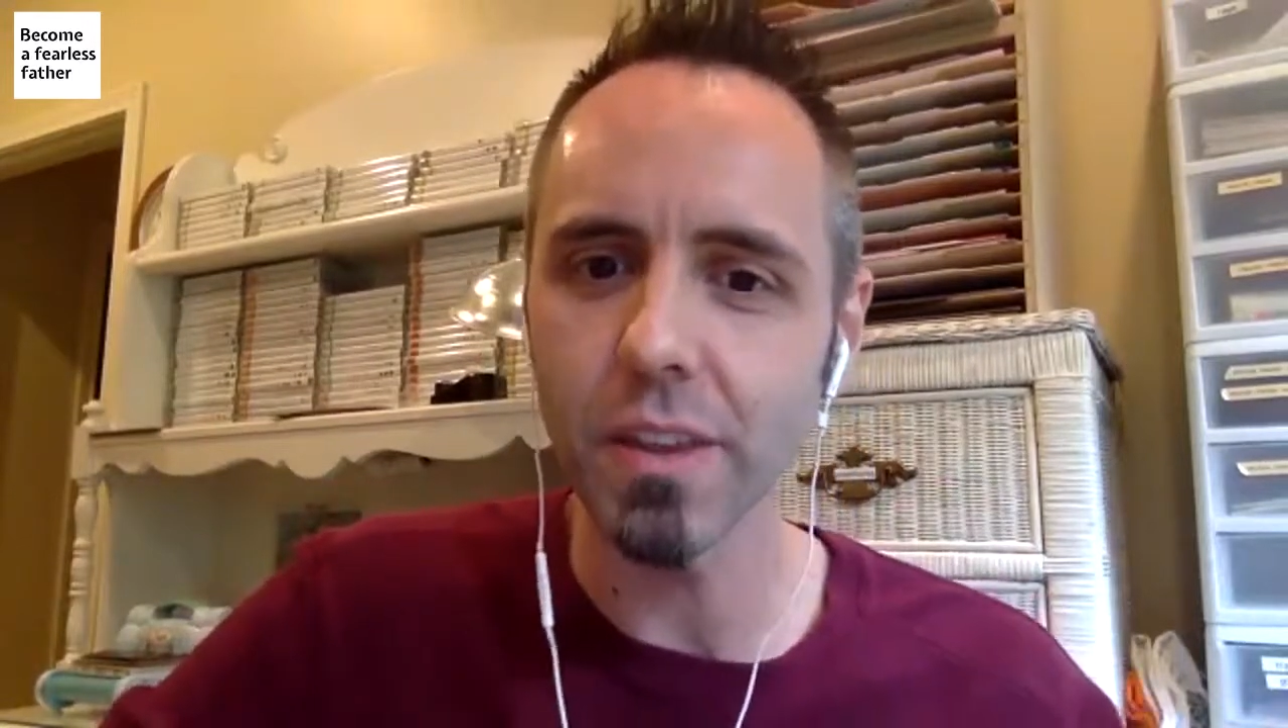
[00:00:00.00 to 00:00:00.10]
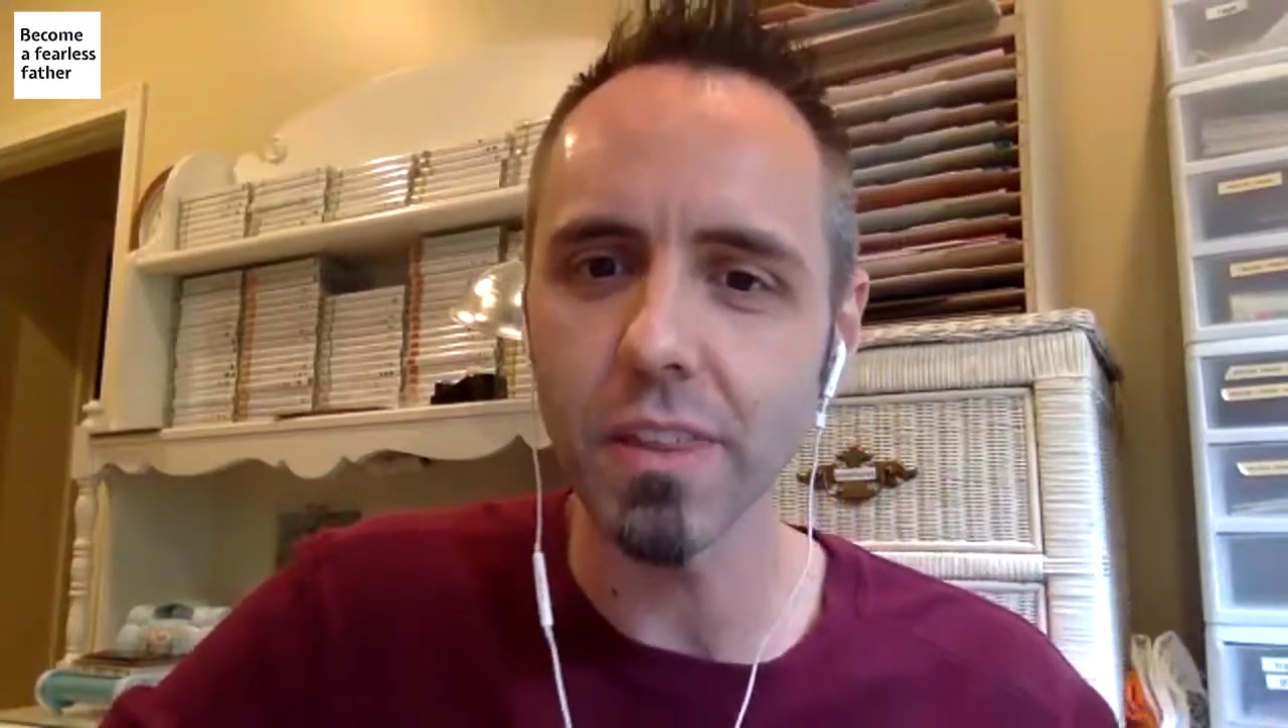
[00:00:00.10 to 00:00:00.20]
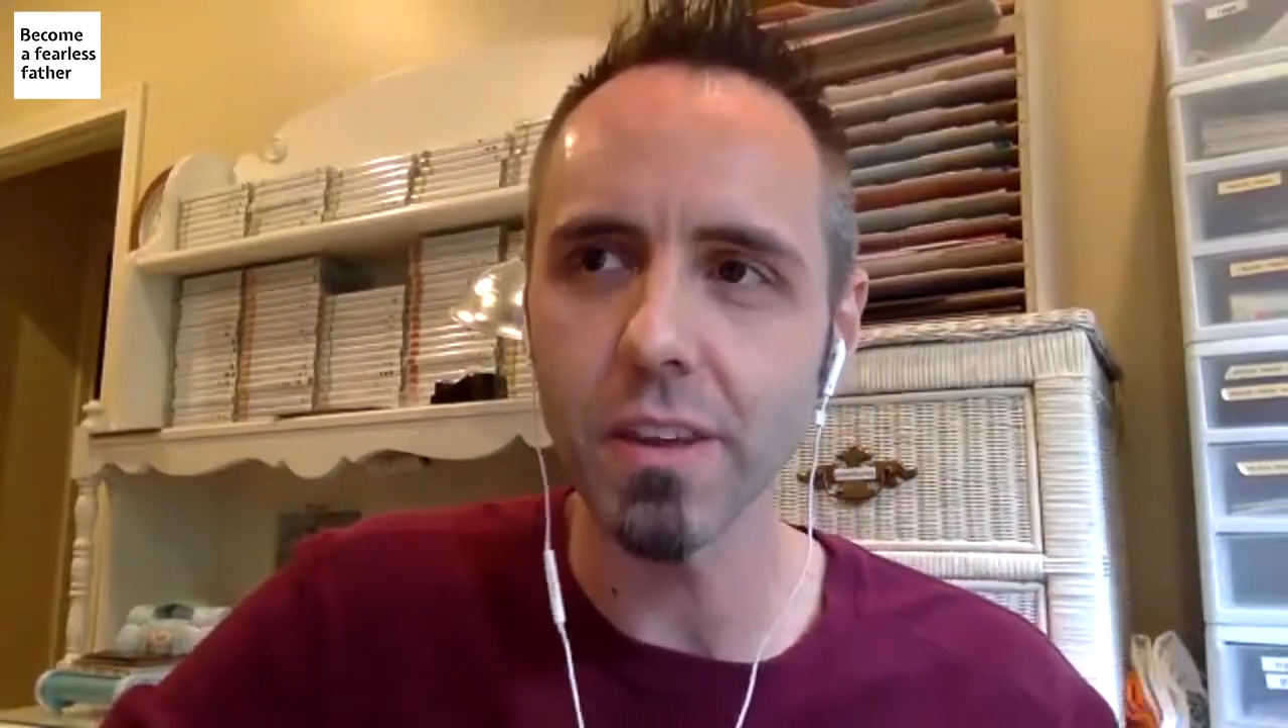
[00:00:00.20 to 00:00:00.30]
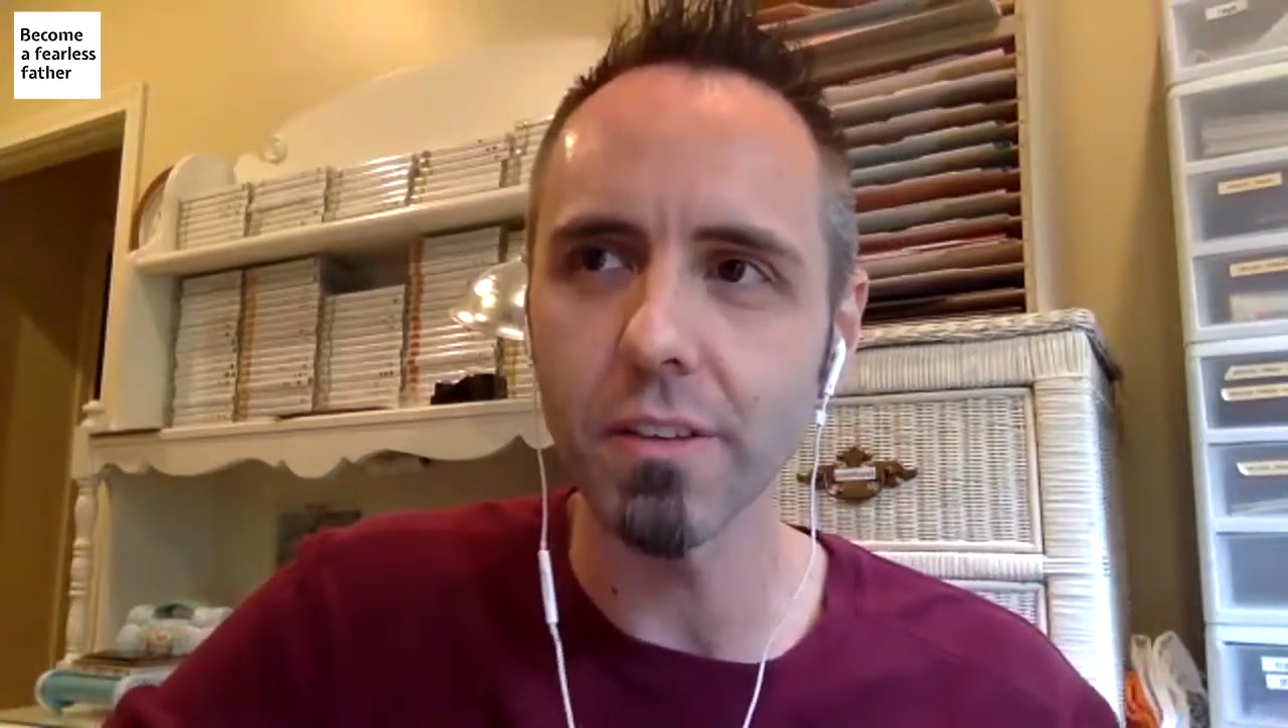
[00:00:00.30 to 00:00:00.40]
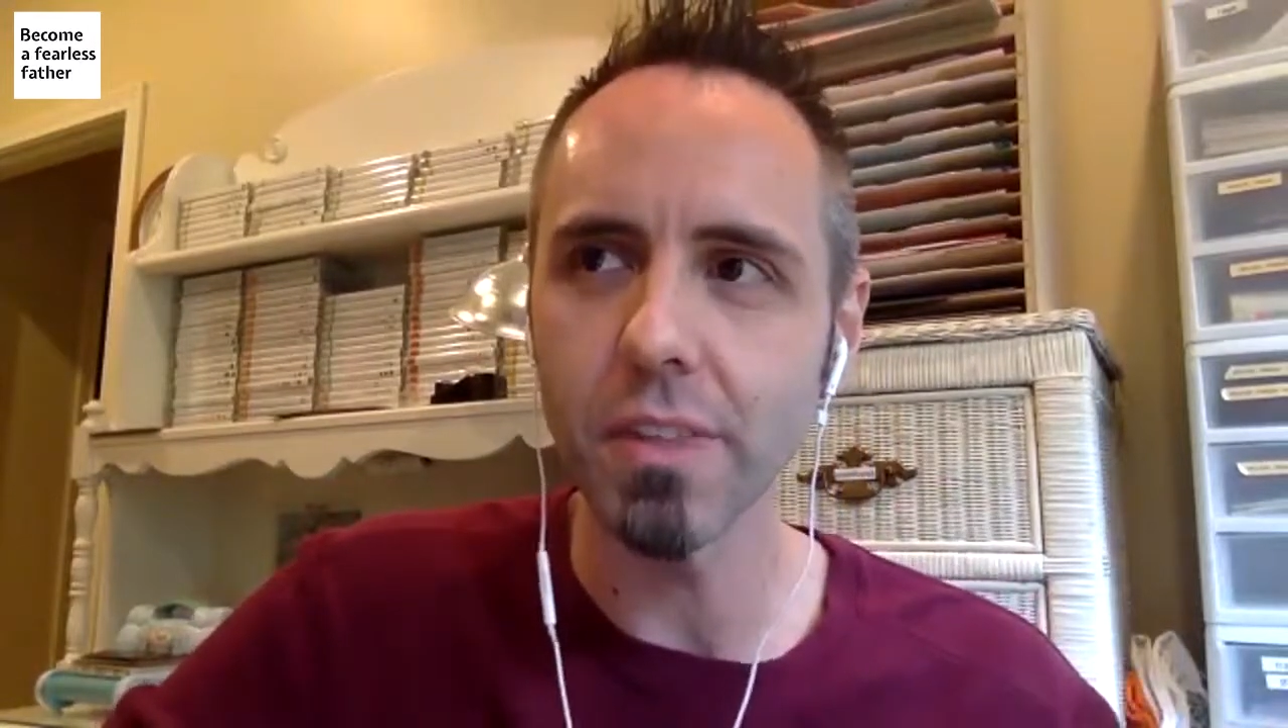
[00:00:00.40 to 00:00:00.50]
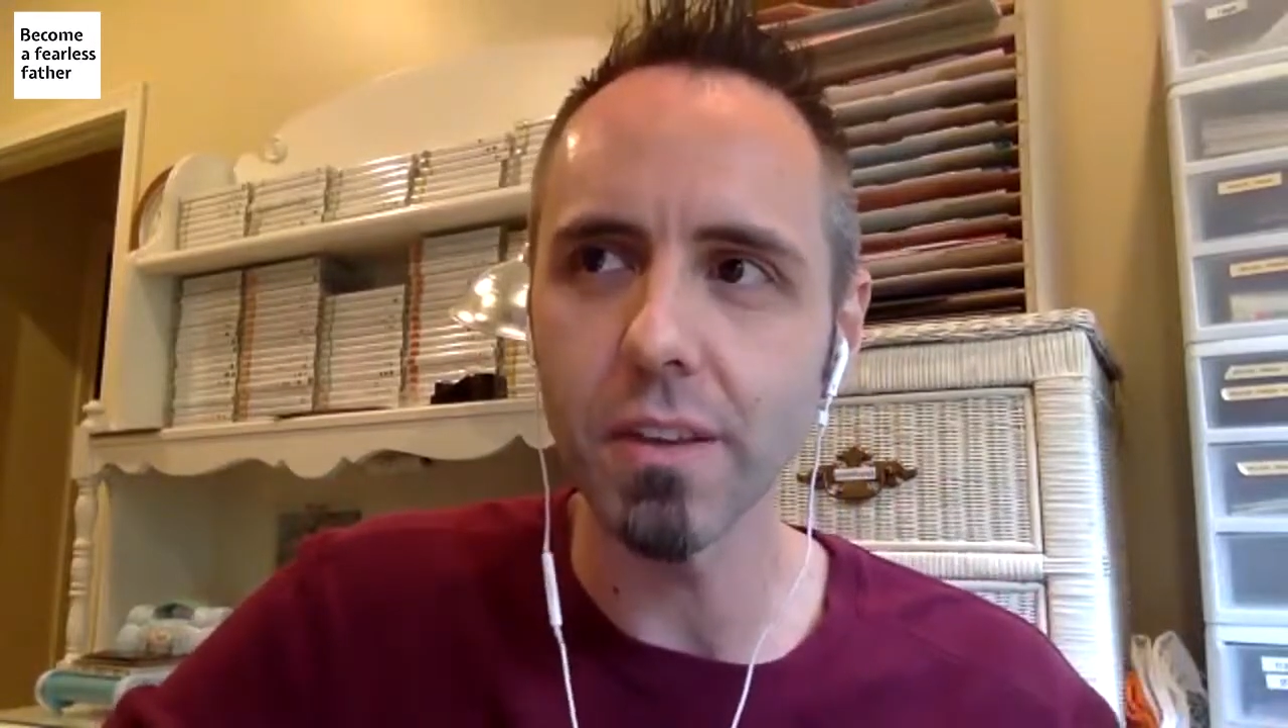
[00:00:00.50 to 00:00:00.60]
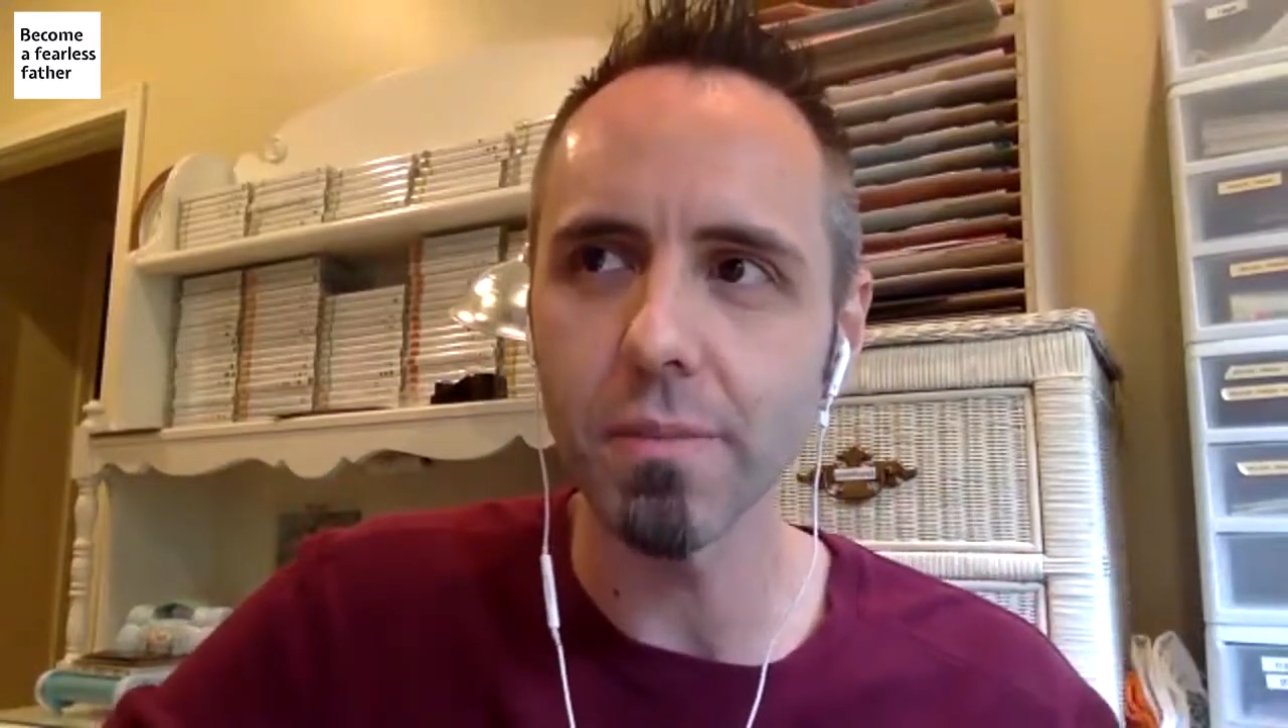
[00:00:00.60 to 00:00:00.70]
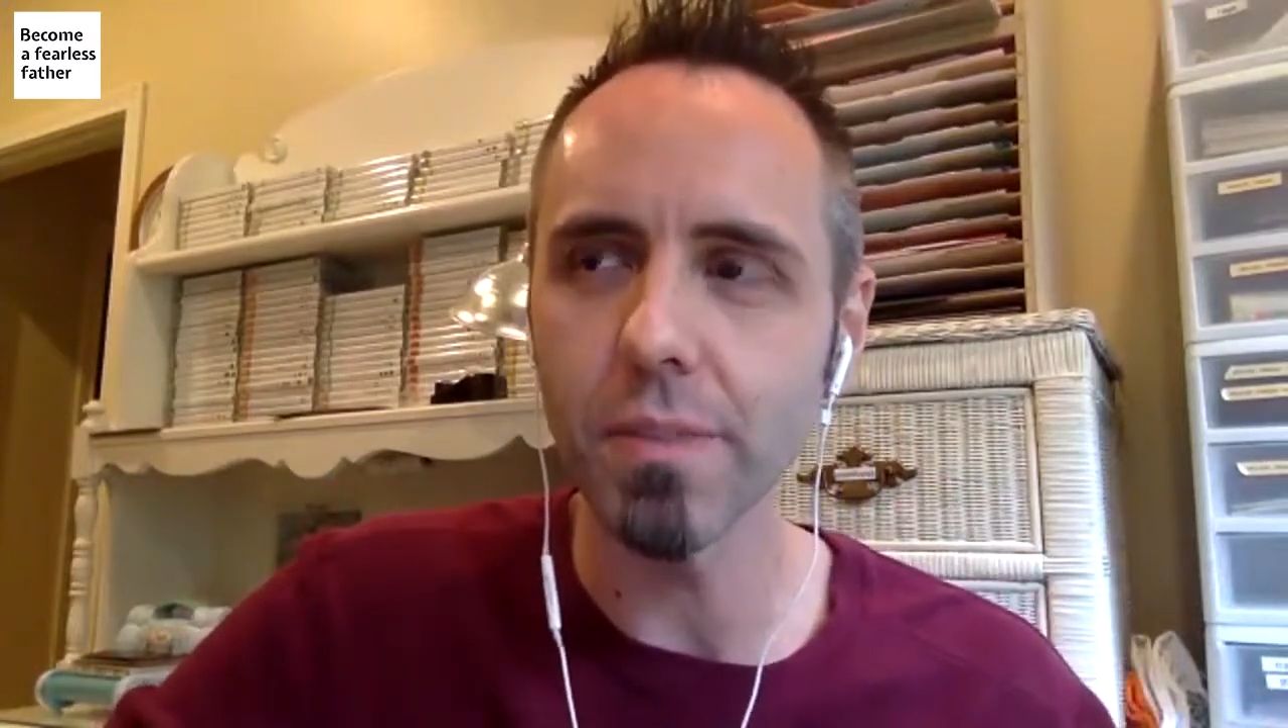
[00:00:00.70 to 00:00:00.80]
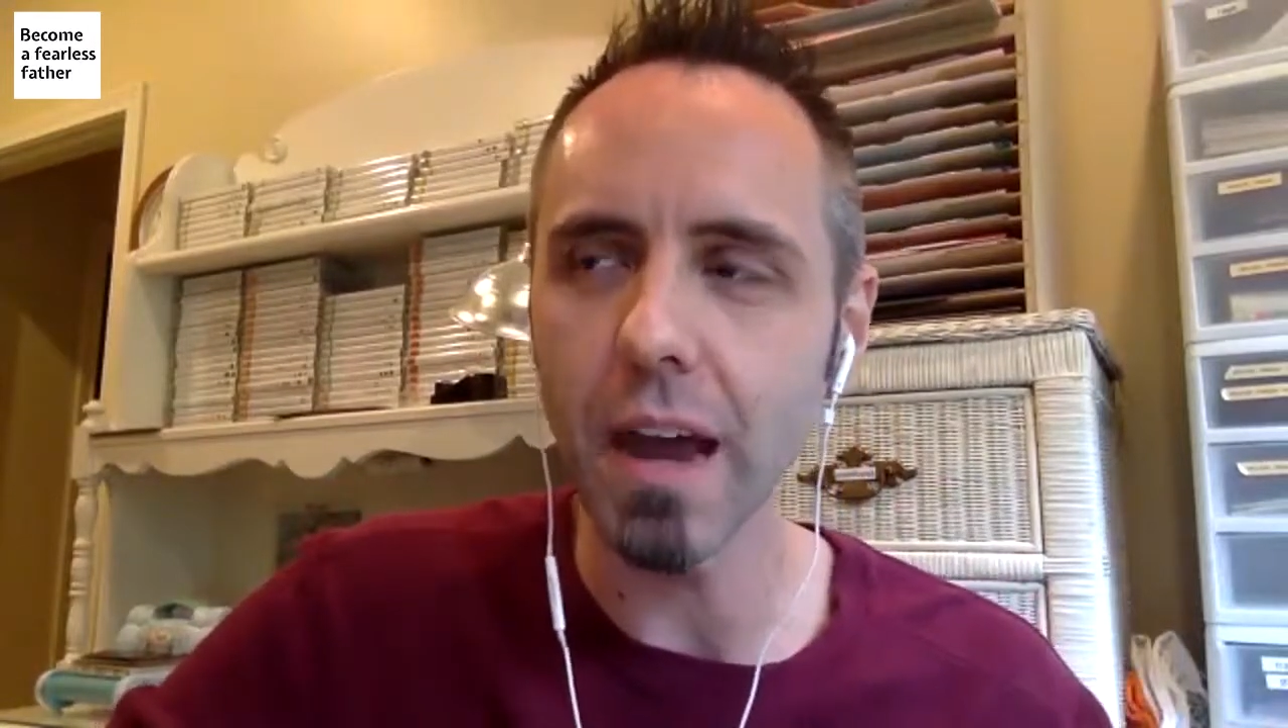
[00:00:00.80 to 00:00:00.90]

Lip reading: the